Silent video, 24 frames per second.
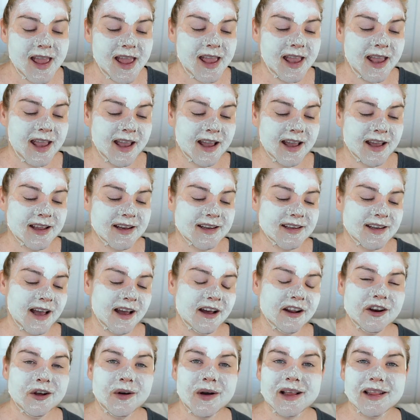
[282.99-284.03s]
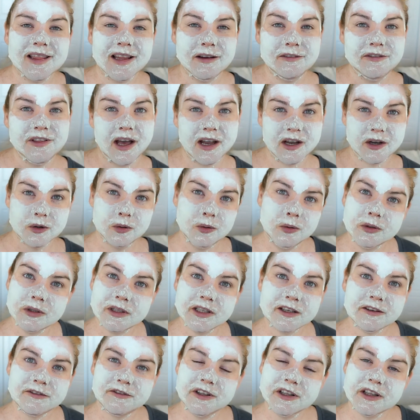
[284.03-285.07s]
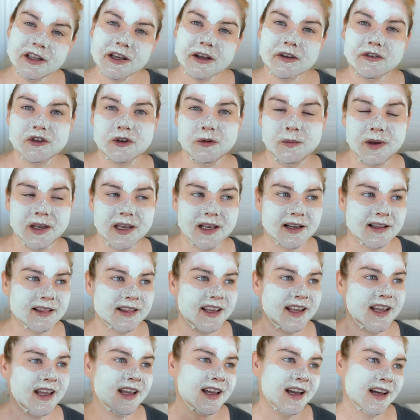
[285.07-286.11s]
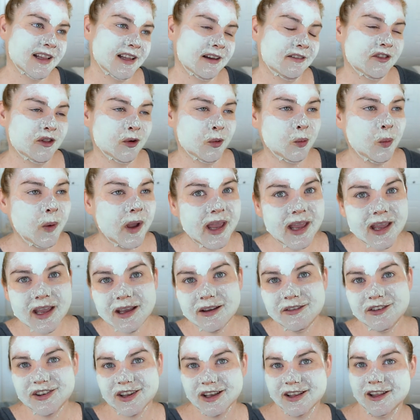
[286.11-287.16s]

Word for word: And I don't know, I love that cooling feeling of swimming in a lake. I love the waves.